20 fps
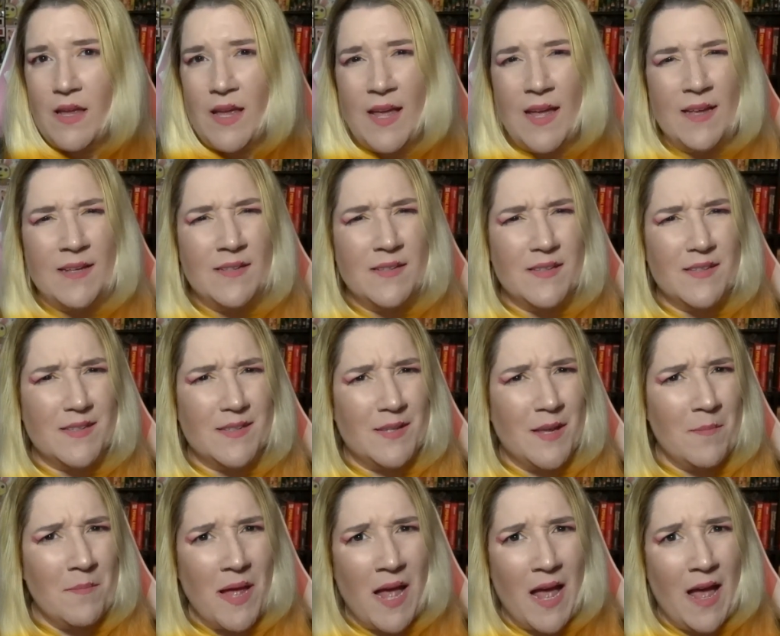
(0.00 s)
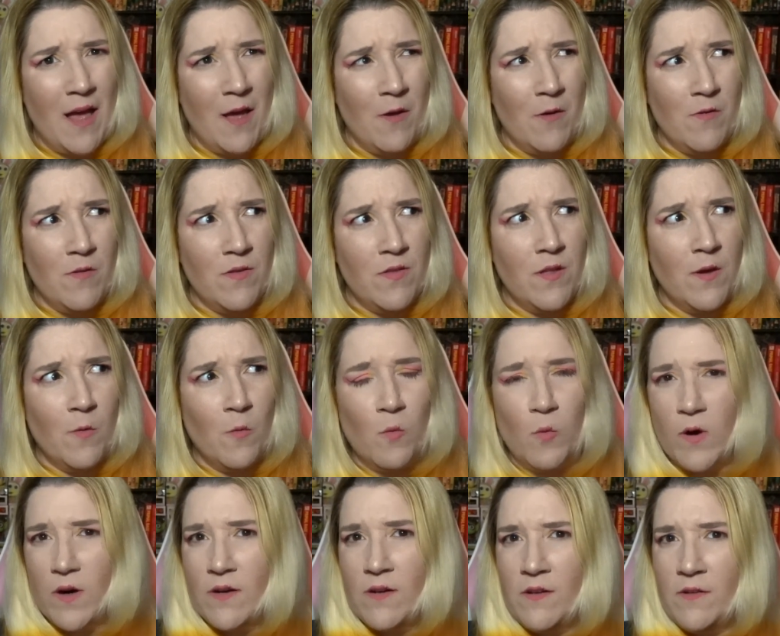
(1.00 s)
and somehow the
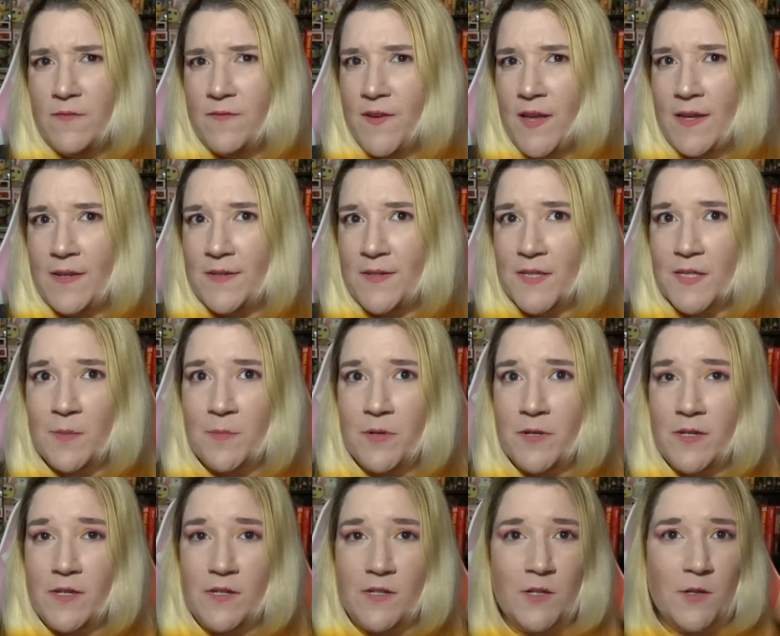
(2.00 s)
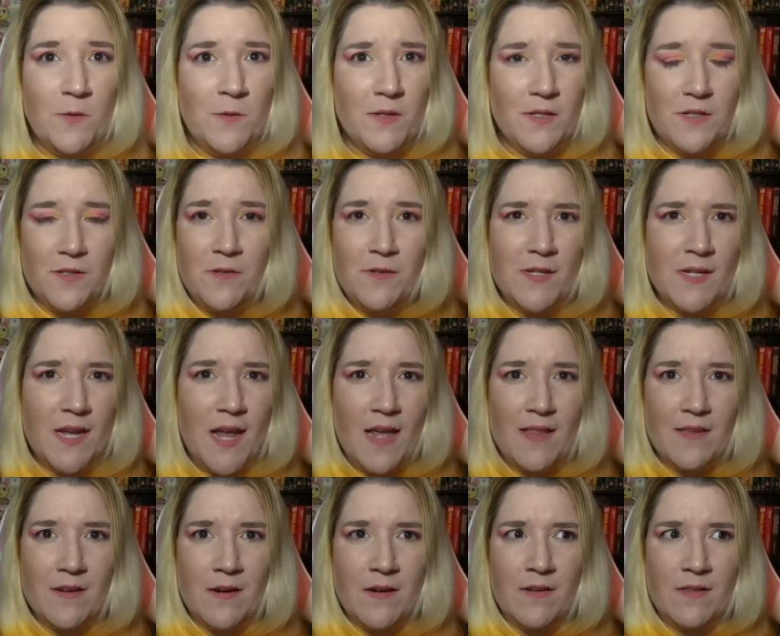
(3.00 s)
world fails to put two and two
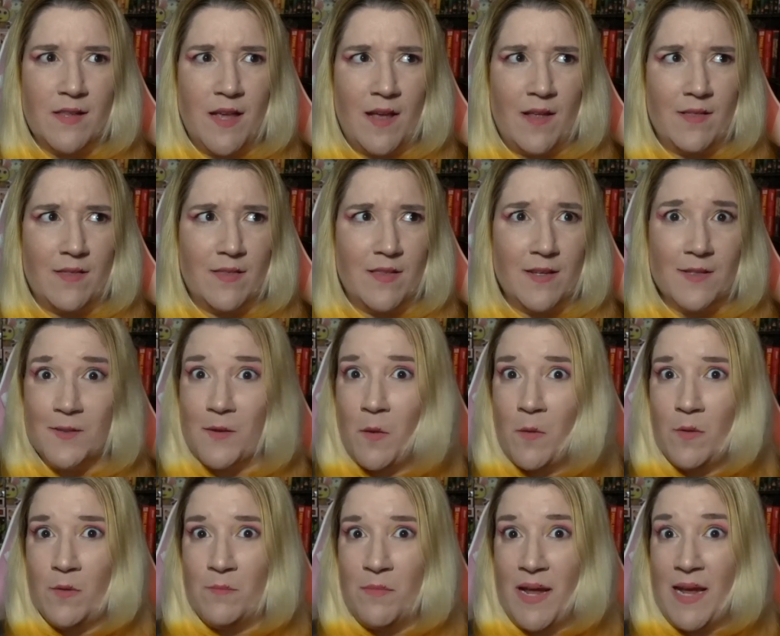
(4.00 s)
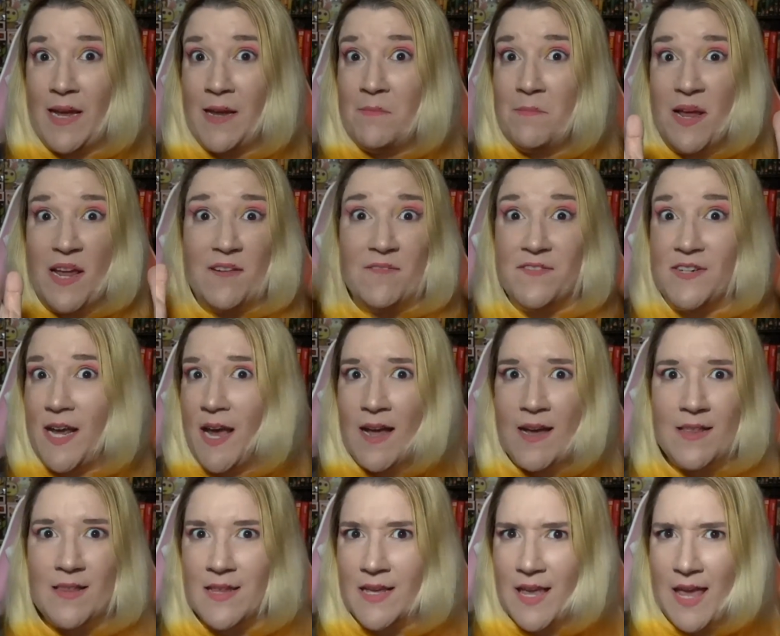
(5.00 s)
together that this old man may have
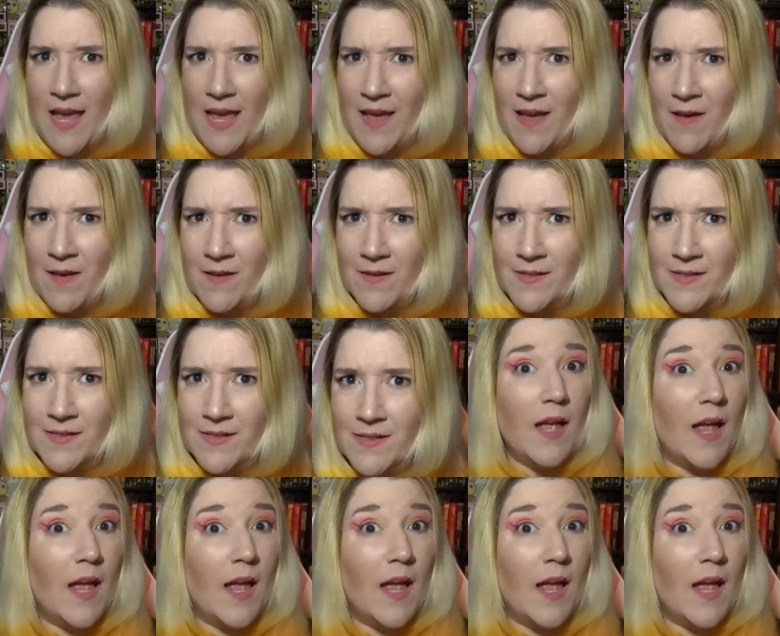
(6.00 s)
died in the chaos.